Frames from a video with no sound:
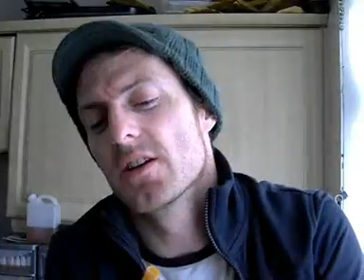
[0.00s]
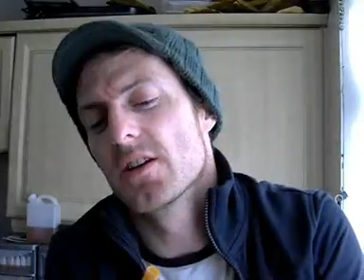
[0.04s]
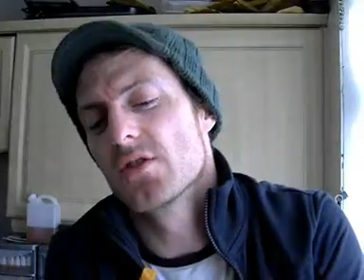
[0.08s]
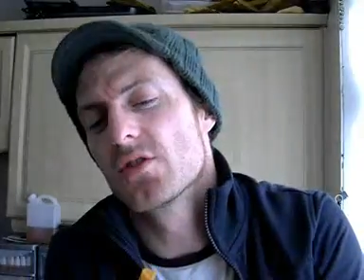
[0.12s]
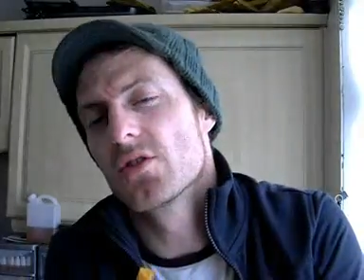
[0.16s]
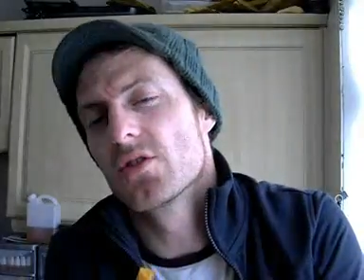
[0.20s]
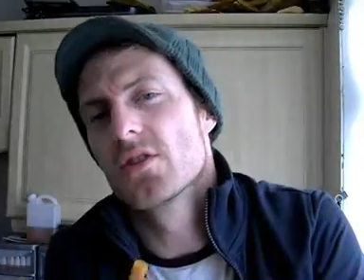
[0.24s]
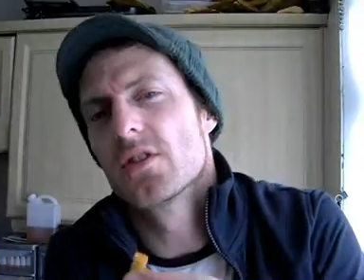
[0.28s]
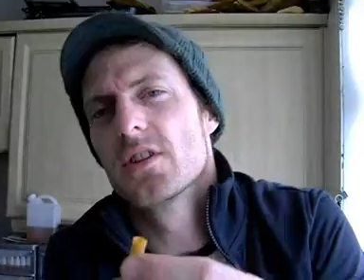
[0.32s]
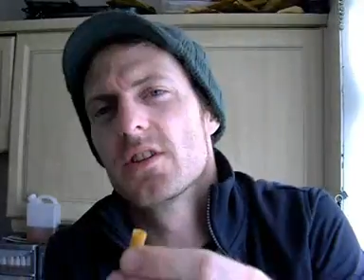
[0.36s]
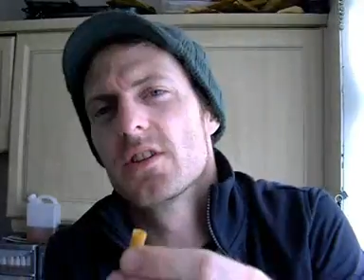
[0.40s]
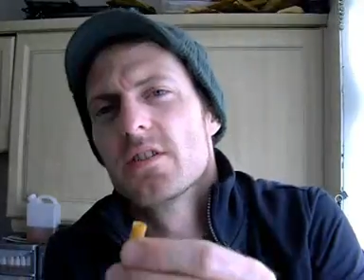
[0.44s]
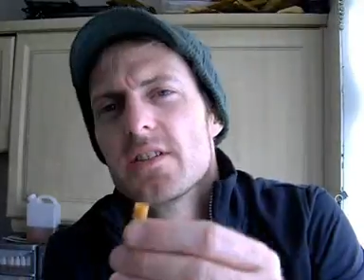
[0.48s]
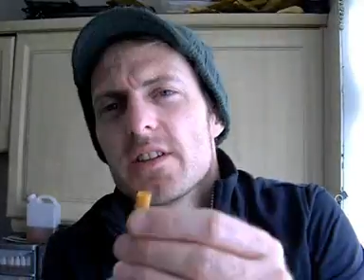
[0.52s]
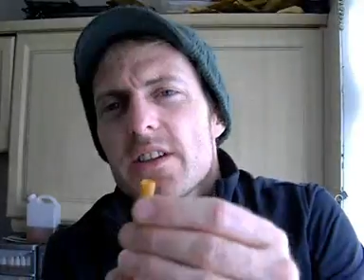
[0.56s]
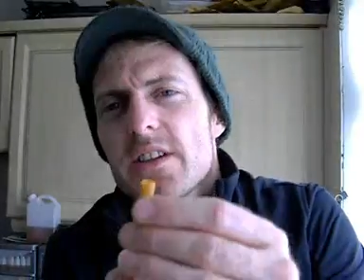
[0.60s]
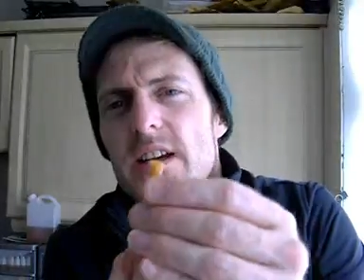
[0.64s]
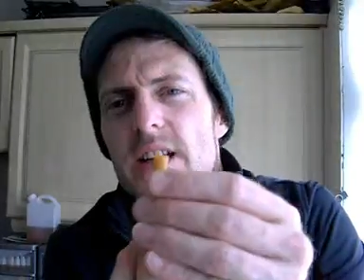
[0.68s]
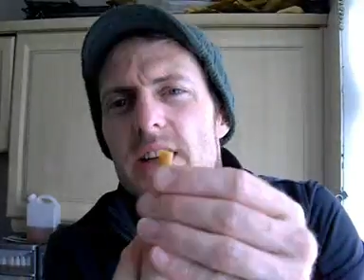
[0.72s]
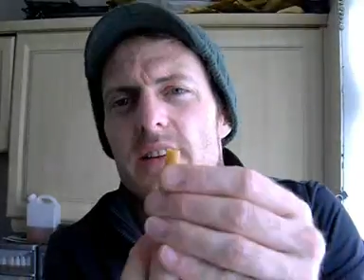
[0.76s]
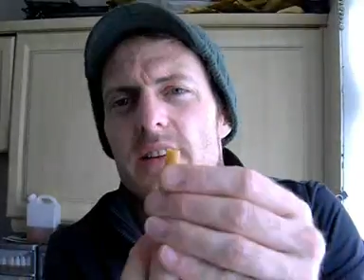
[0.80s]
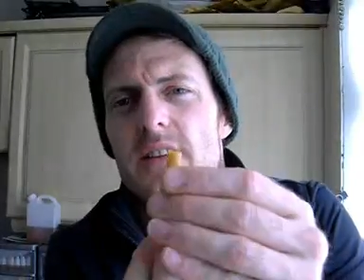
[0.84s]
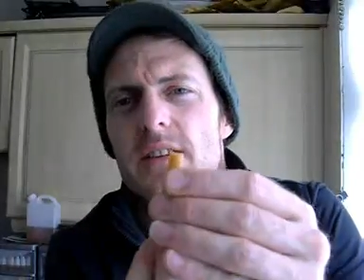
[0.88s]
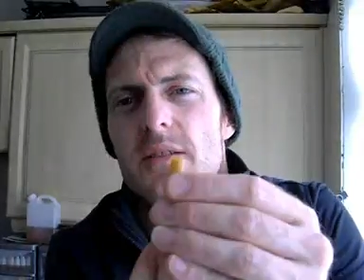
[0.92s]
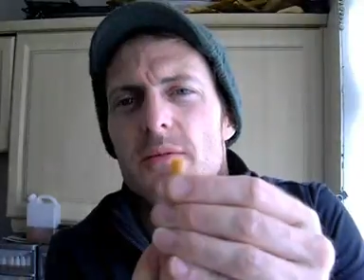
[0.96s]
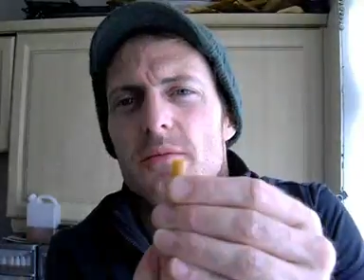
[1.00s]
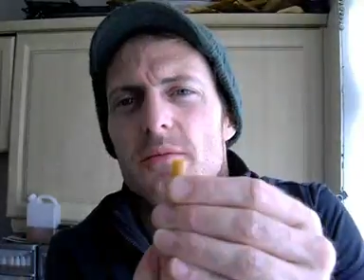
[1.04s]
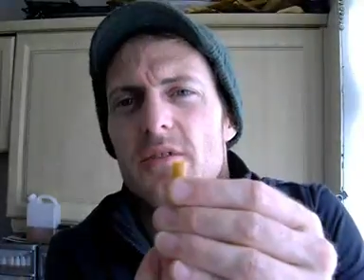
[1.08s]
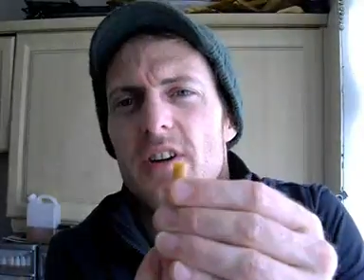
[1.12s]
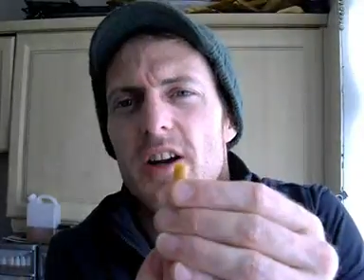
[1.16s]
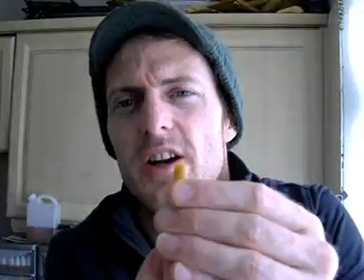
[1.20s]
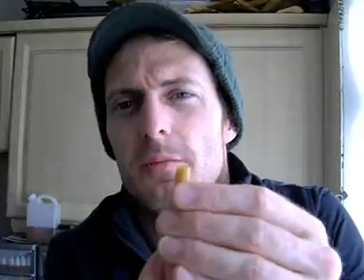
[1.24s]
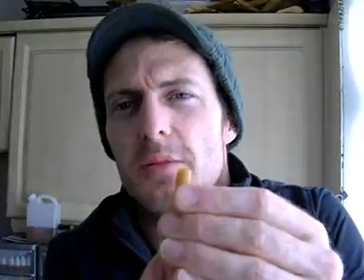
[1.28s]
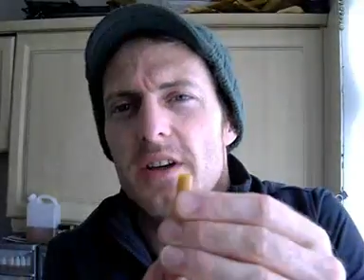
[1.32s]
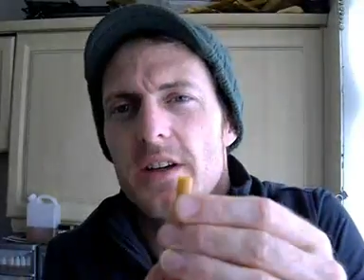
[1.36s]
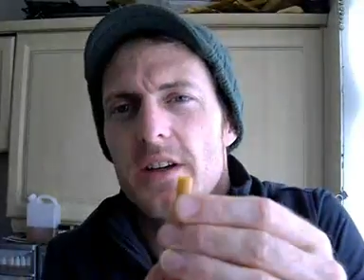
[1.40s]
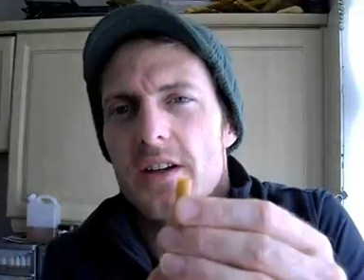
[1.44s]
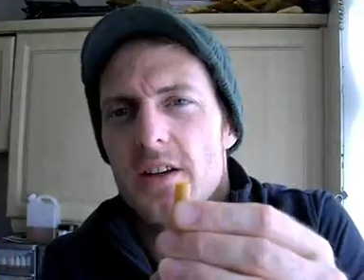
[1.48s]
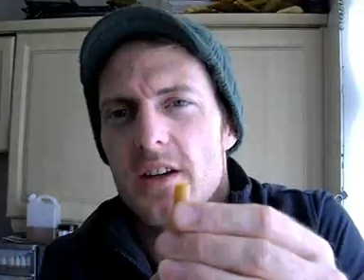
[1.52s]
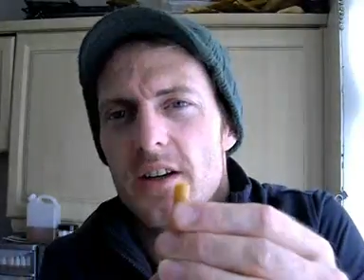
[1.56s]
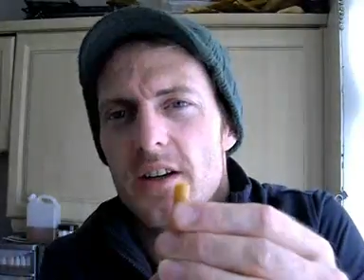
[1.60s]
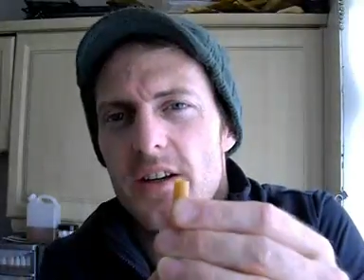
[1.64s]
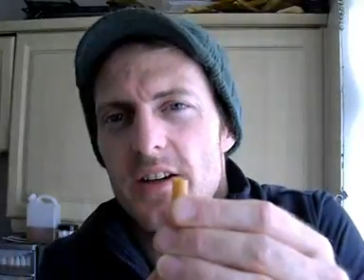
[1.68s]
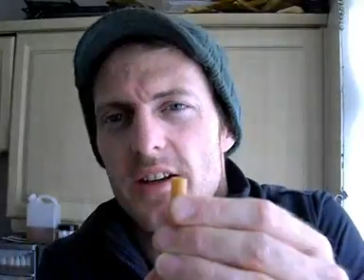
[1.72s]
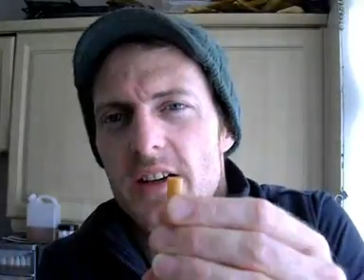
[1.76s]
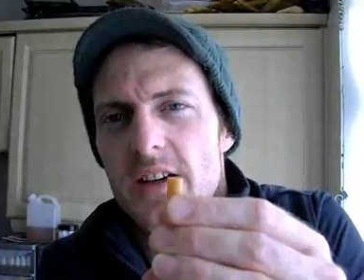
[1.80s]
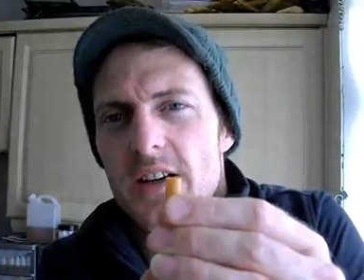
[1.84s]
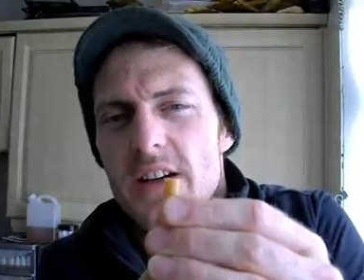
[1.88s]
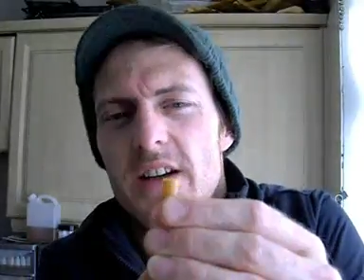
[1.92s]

I'll show you again. I'm rabbiting, aren't I?